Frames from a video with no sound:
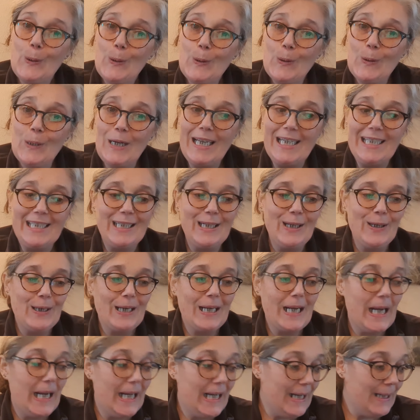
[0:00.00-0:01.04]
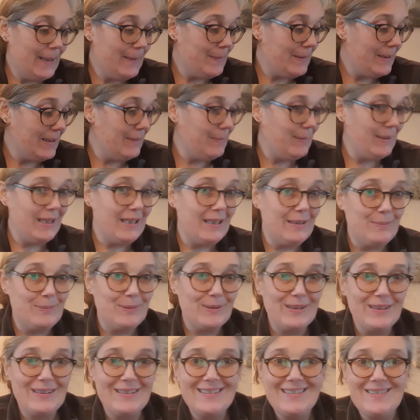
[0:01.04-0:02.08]
Oh, I know a couple of
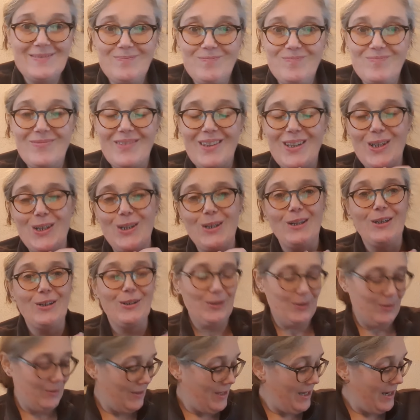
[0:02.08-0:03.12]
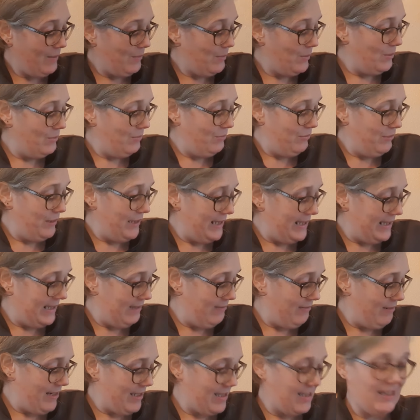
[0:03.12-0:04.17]
people who that will really
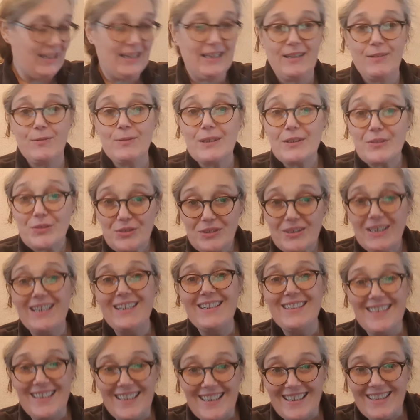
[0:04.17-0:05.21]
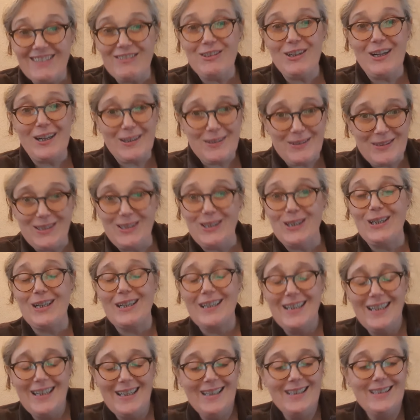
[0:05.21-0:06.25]
resonate with. oh no!
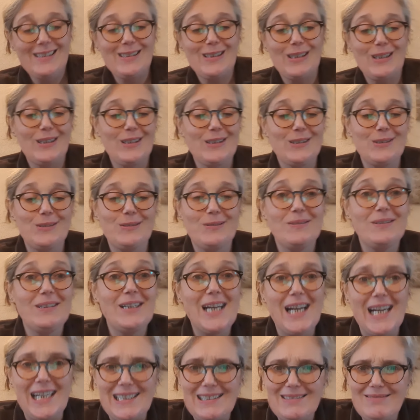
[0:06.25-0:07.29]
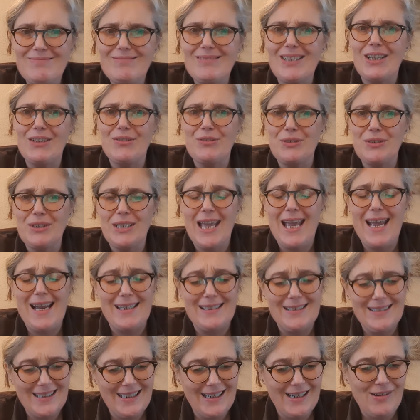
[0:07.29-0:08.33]
So yeah, I feel
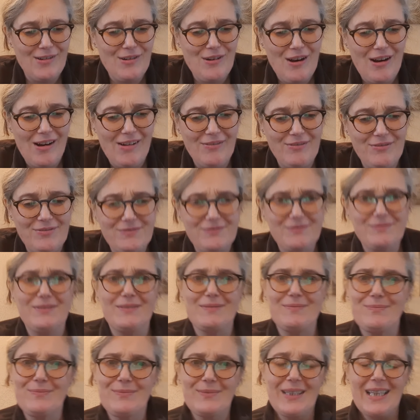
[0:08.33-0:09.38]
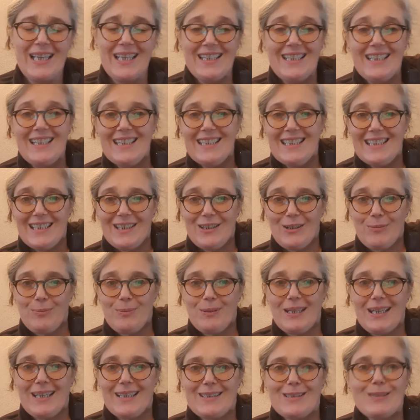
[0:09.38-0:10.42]
yeah, I, have I've
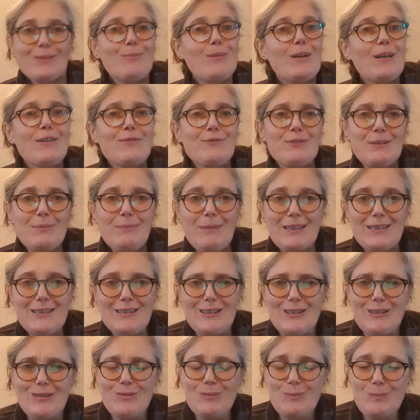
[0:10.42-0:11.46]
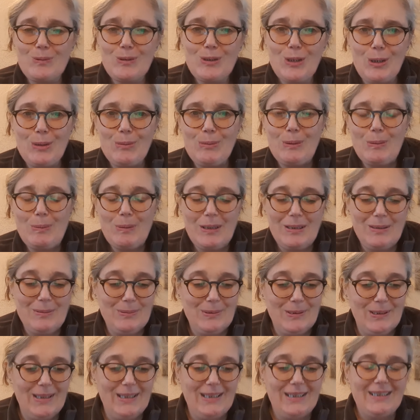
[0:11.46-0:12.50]
been getting some lovely messages from so many
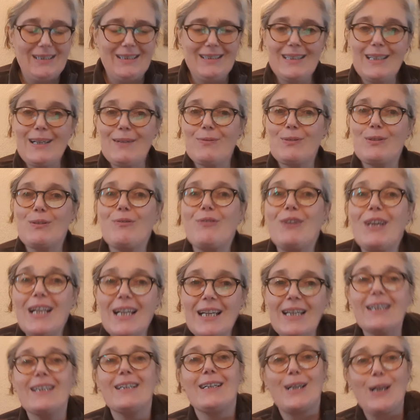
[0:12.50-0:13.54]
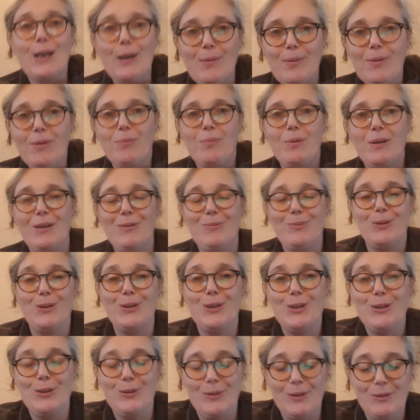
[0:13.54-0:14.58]
people, and I have a feeling a couple of people
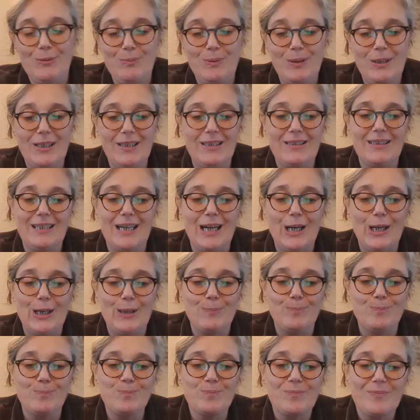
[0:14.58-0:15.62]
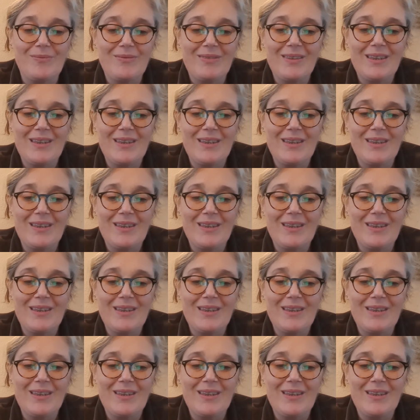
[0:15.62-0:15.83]
who have been um,